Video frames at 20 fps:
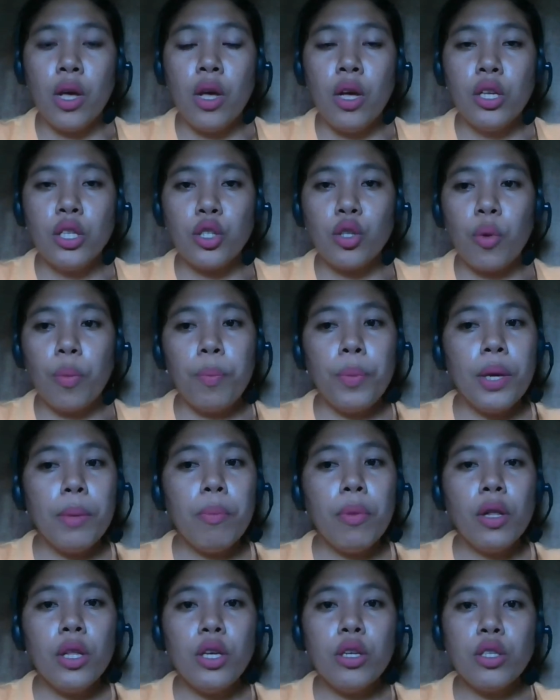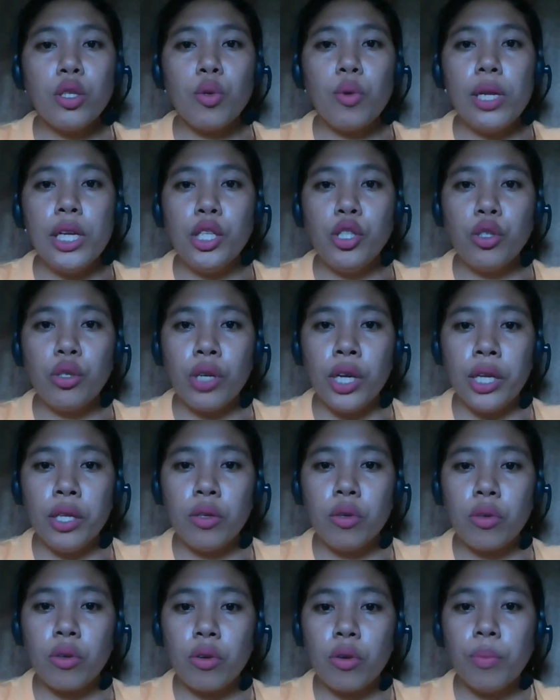So people usually join
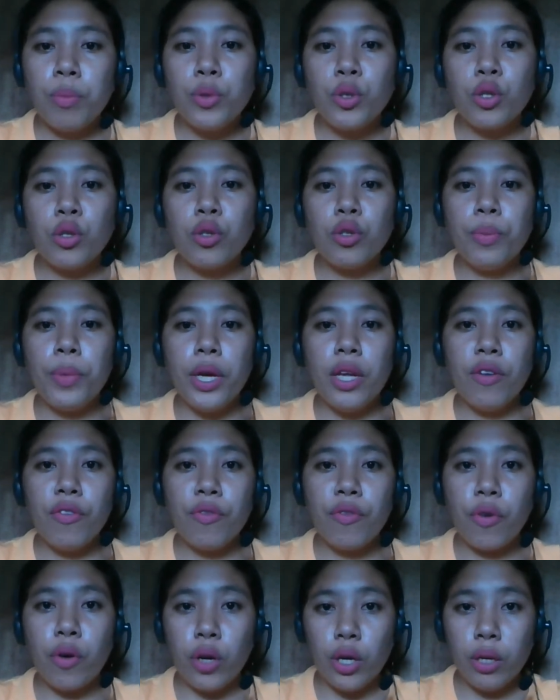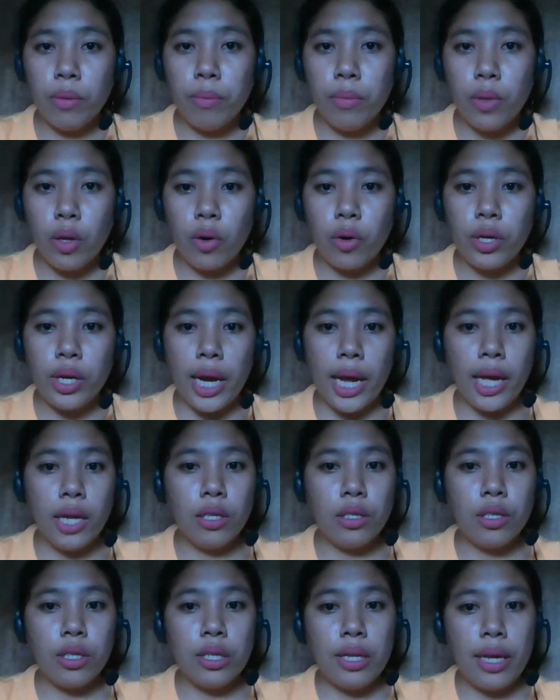groups to be informed or
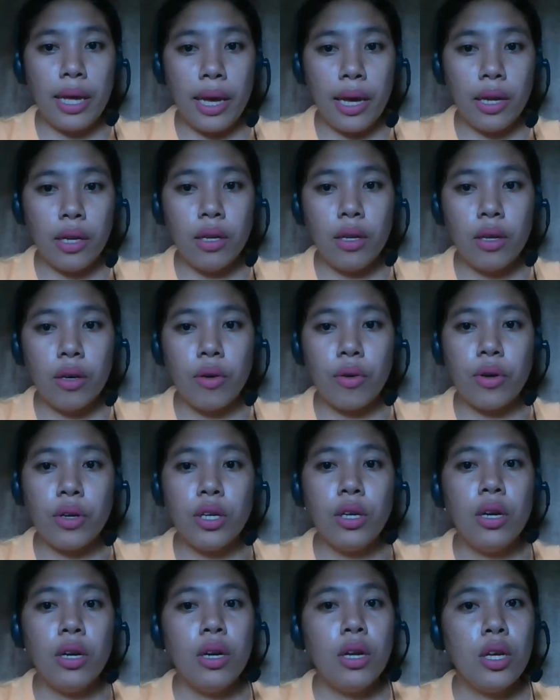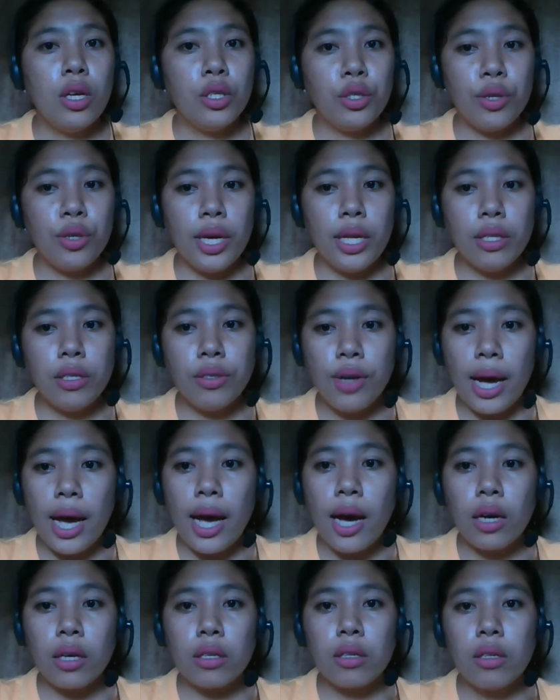entertained or to
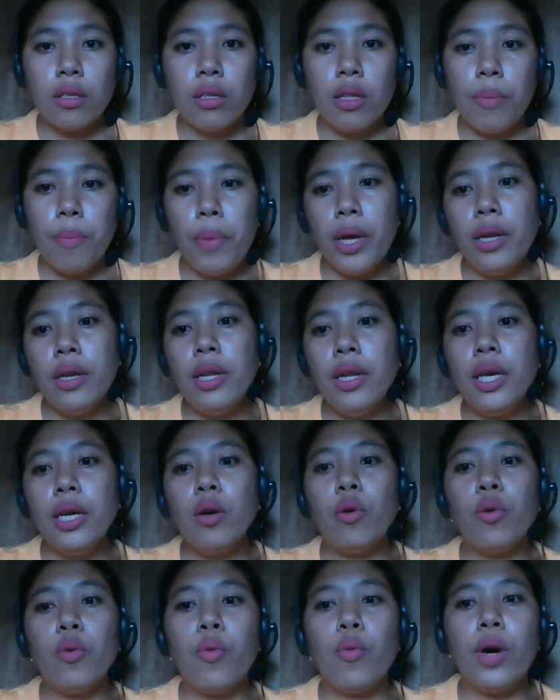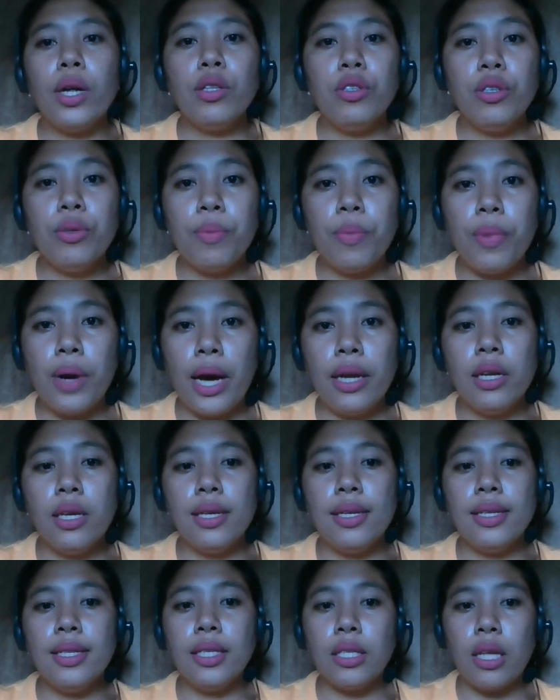interact depending on what your brand
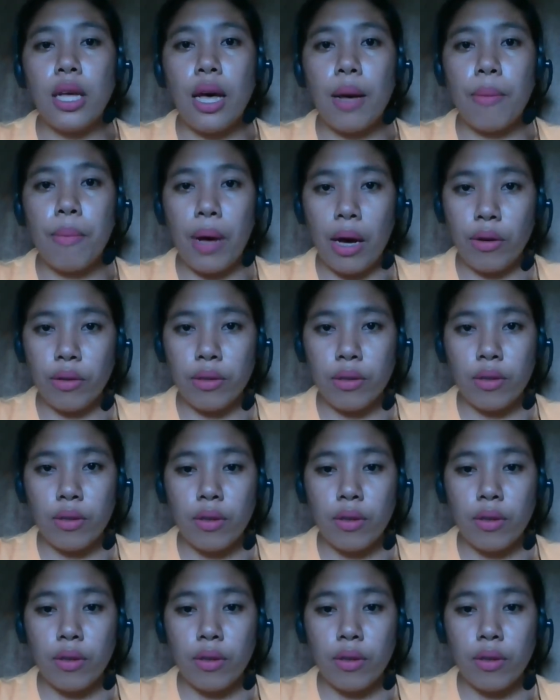is about.